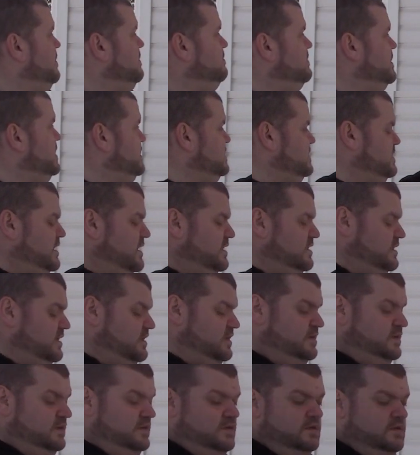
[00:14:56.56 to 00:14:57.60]
Me
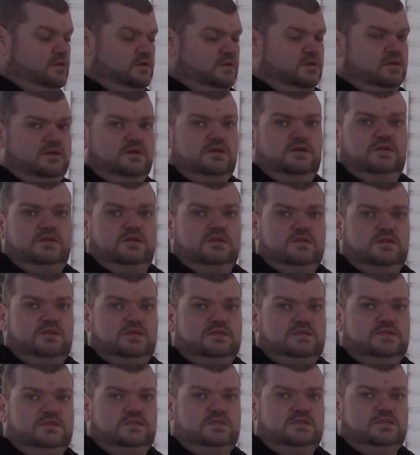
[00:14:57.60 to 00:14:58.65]
standing
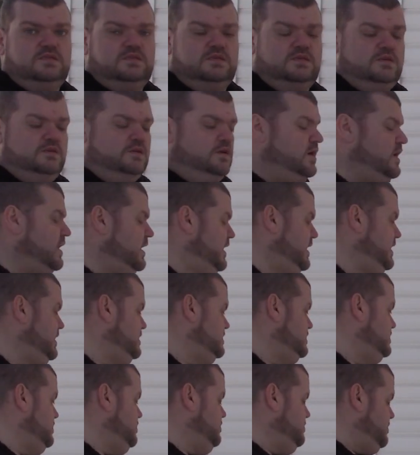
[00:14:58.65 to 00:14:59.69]
this height,
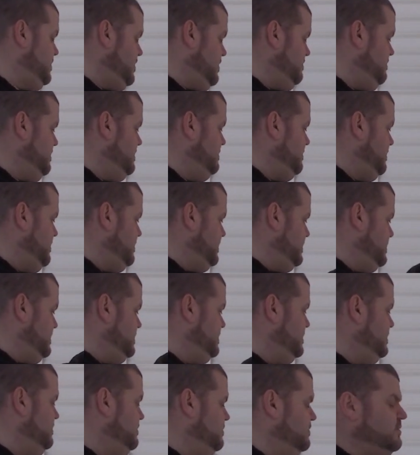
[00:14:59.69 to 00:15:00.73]
so probably about
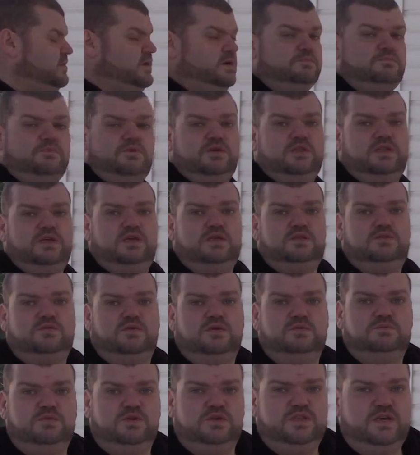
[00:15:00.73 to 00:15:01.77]
1.8,
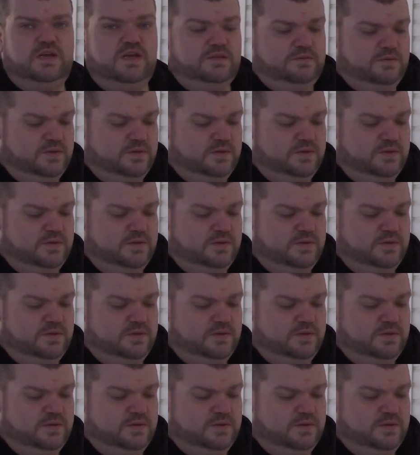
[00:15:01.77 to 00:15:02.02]
1.9